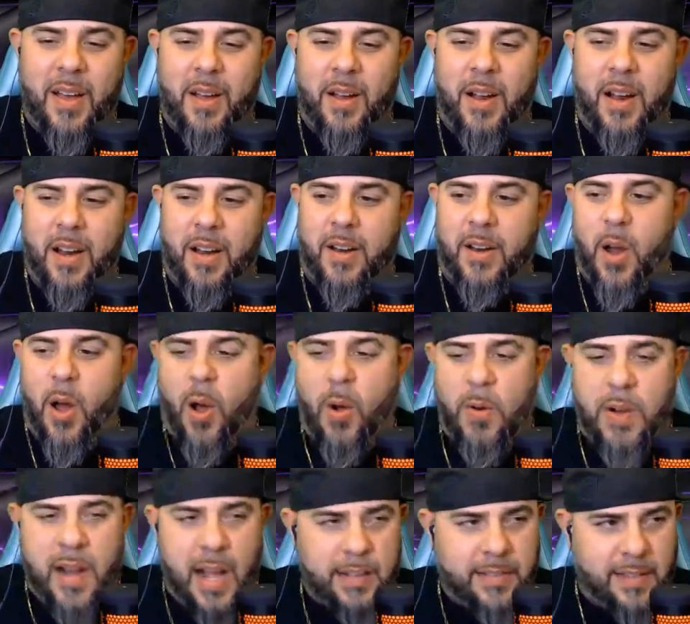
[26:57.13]
No,
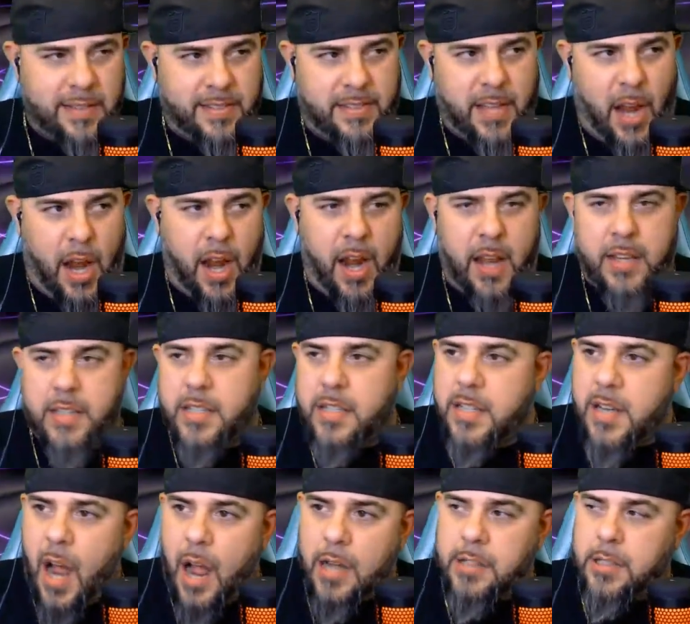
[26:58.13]
not the steaks,
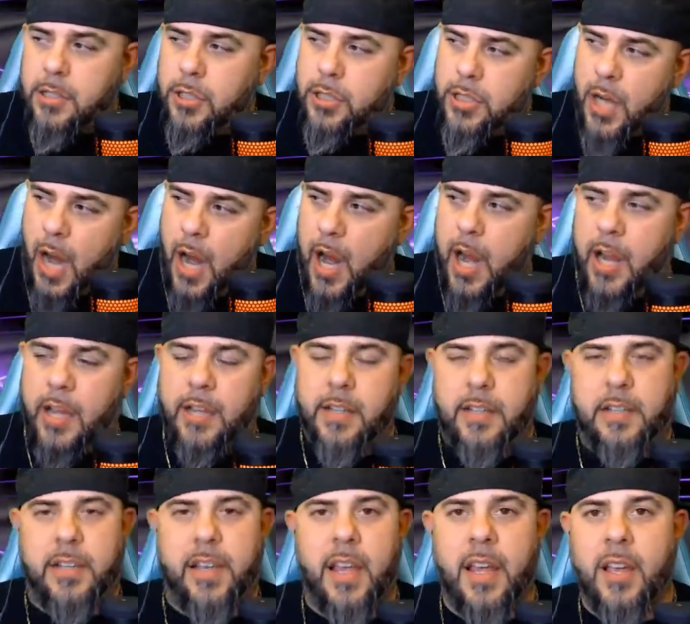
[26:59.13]
not the
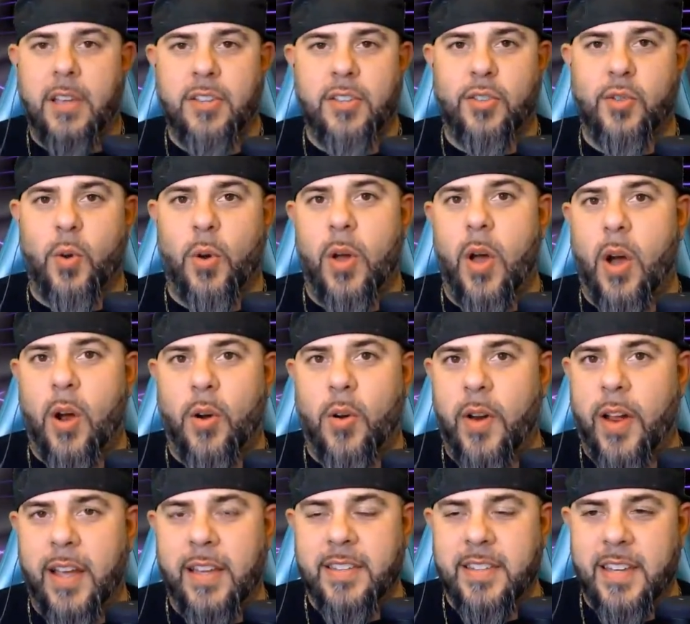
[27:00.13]
steaks. Just going all
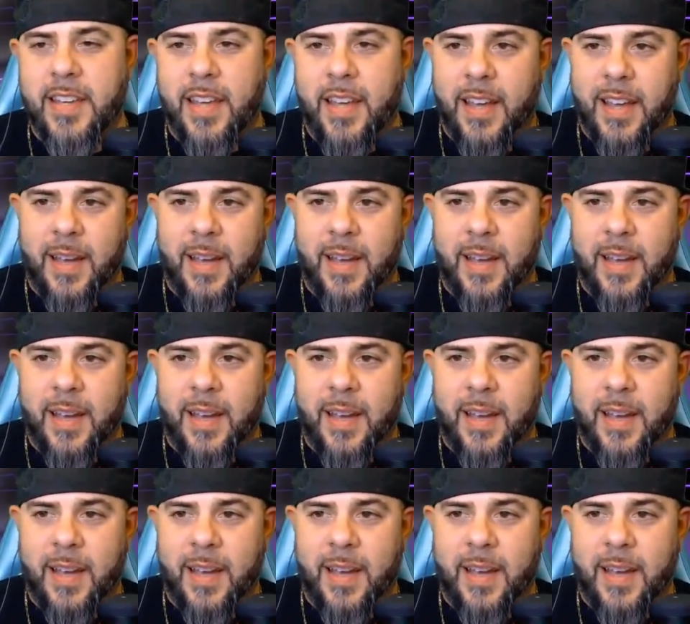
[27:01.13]
crazy.